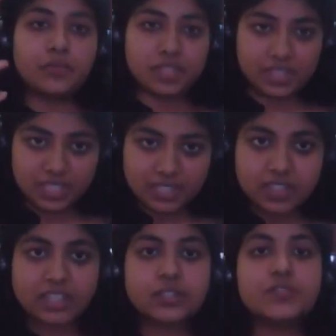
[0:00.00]
With these
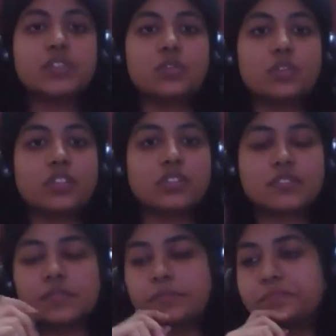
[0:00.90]
kind of
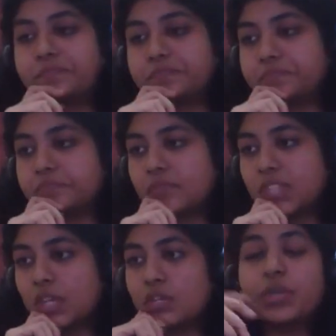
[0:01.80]
stories,
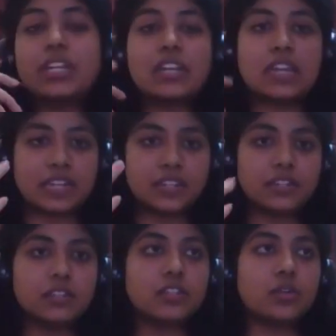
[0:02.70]
you can let
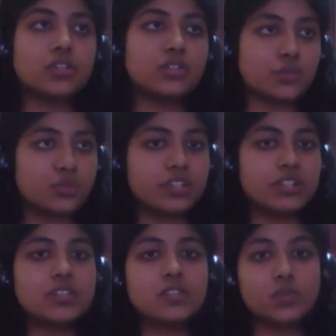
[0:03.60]
your
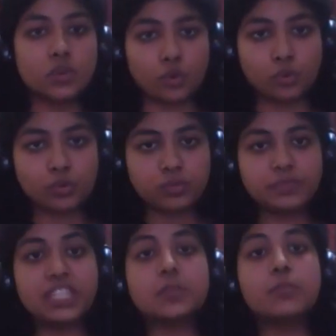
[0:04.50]
students know
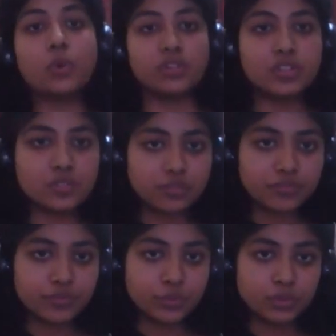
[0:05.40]
the importance of
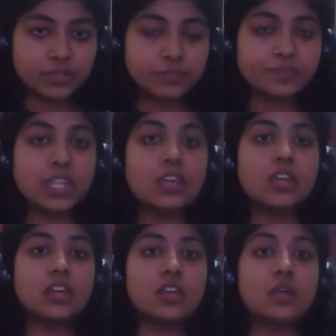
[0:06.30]
food.
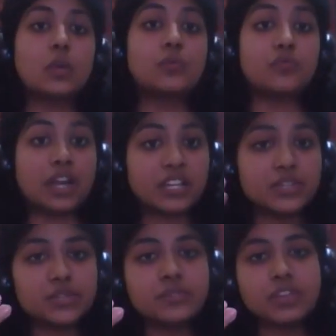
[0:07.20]
Why
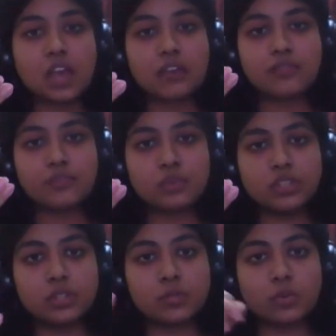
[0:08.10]
should we have food
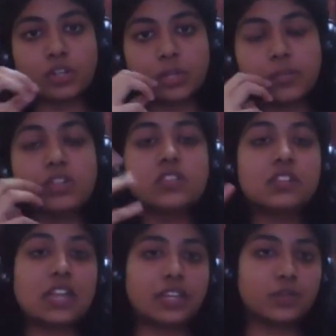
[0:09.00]
in the morning? Because
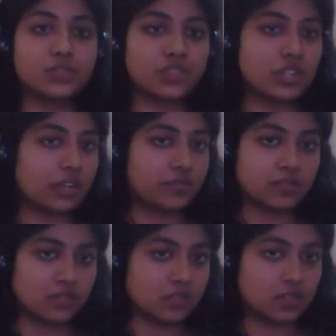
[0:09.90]
the glycogen
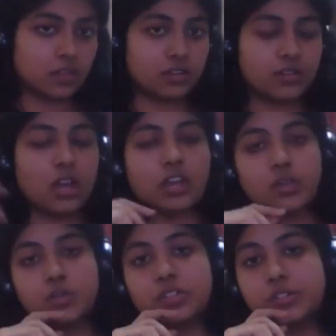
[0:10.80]
levels are
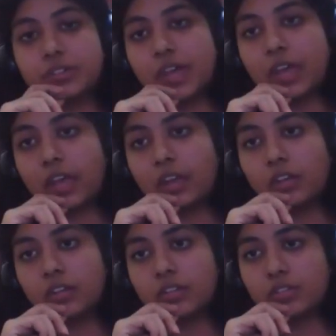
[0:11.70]
higher,
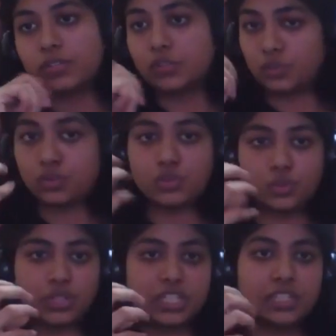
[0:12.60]
and you
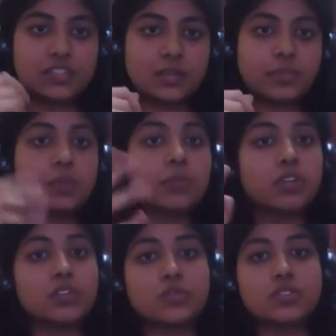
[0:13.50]
should eat something
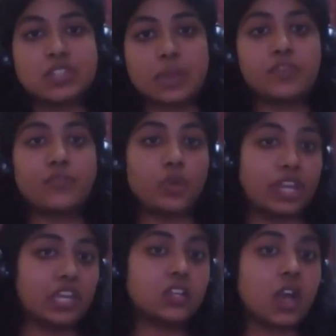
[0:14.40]
because you slept for
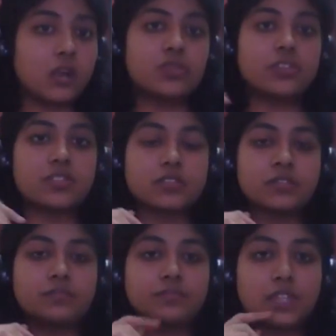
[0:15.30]
8 hours.
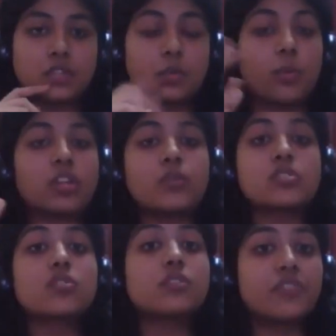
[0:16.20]
Your body
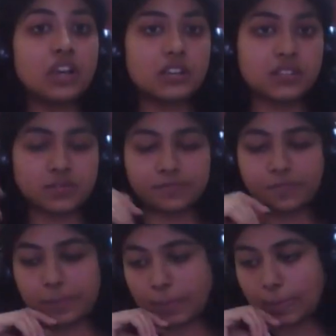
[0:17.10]
was on a fast.
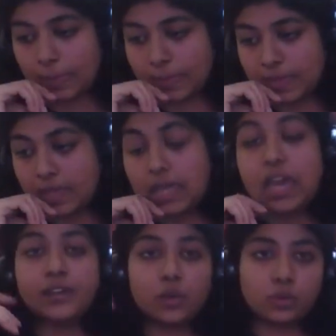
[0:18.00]

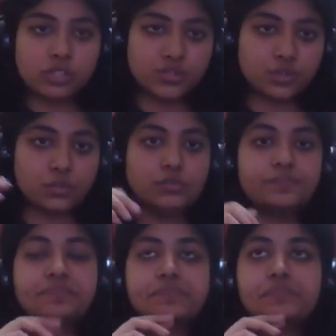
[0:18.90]
And also,
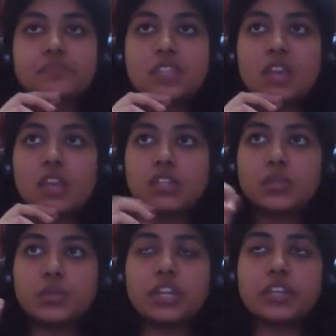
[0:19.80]

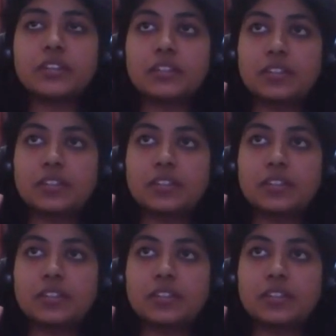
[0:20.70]
you can